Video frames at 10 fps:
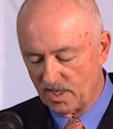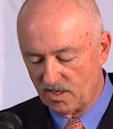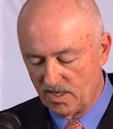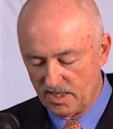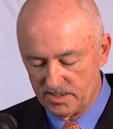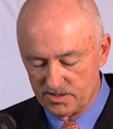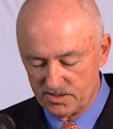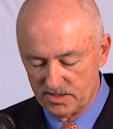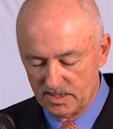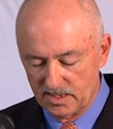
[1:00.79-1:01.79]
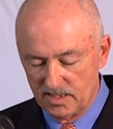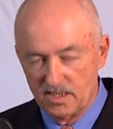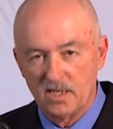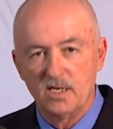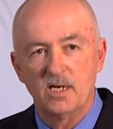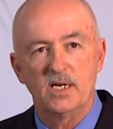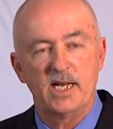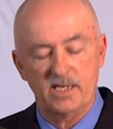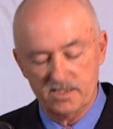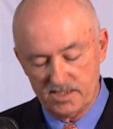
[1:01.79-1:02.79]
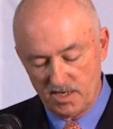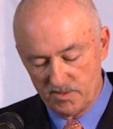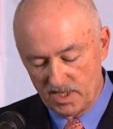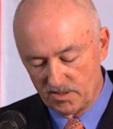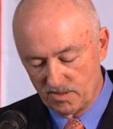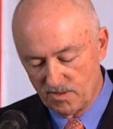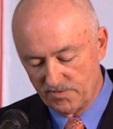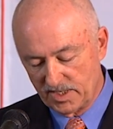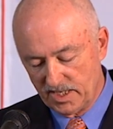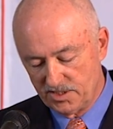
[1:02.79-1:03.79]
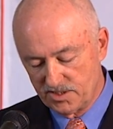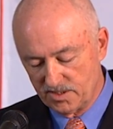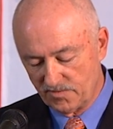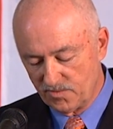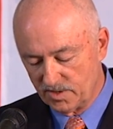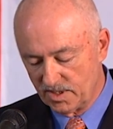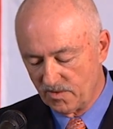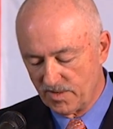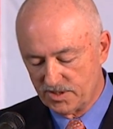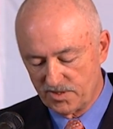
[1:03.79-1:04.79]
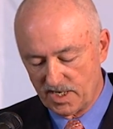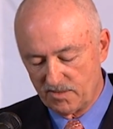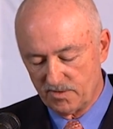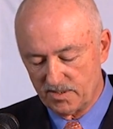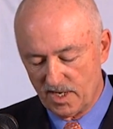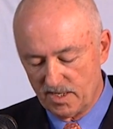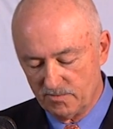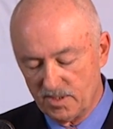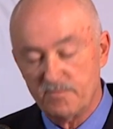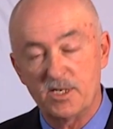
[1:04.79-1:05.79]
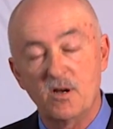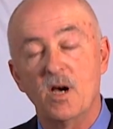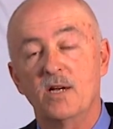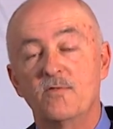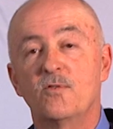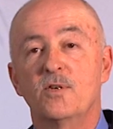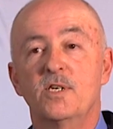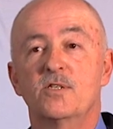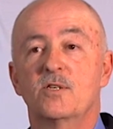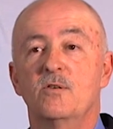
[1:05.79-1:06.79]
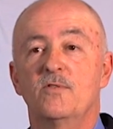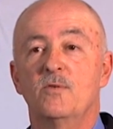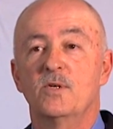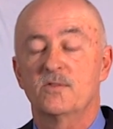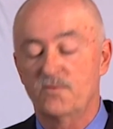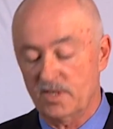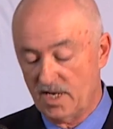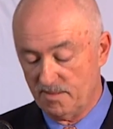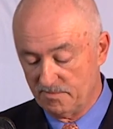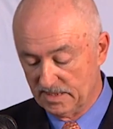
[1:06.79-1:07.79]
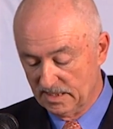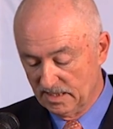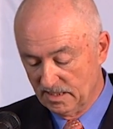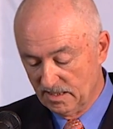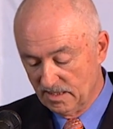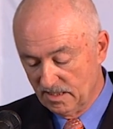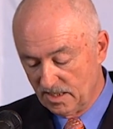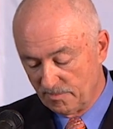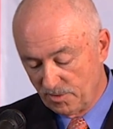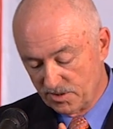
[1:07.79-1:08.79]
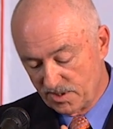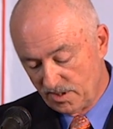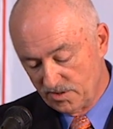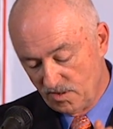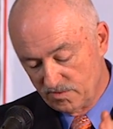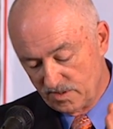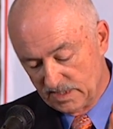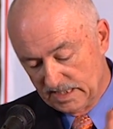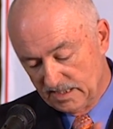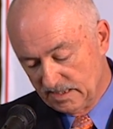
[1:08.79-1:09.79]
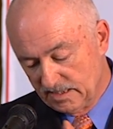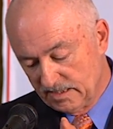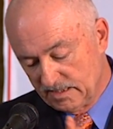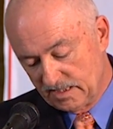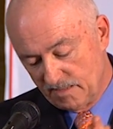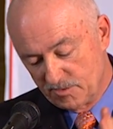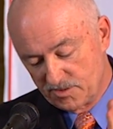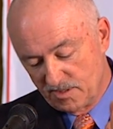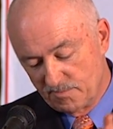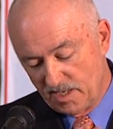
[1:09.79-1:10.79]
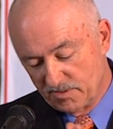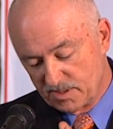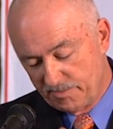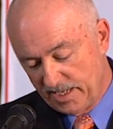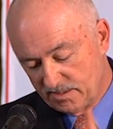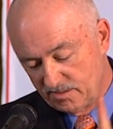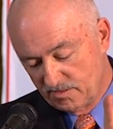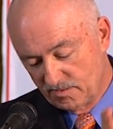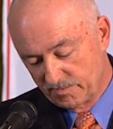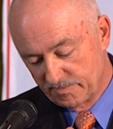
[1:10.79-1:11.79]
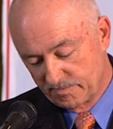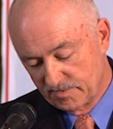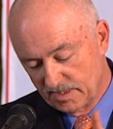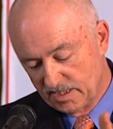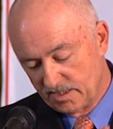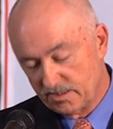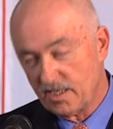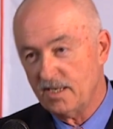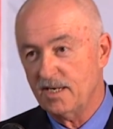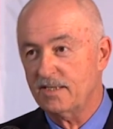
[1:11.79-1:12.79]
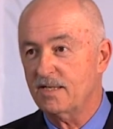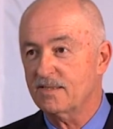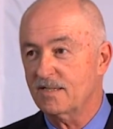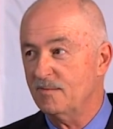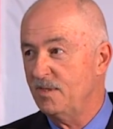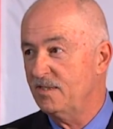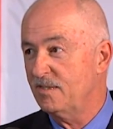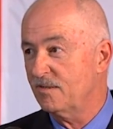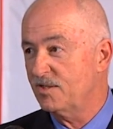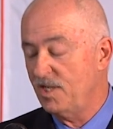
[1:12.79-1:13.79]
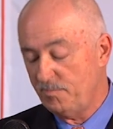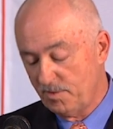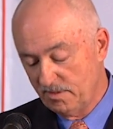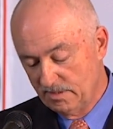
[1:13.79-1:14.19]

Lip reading: our cause, and I can say without equivocation the Fort Erie Race Track would have been gone 4 years ago if it wasn't for Kim. On a personal note, Kim has earned my respect, and he'll tell you that doesn't come easy or cheap.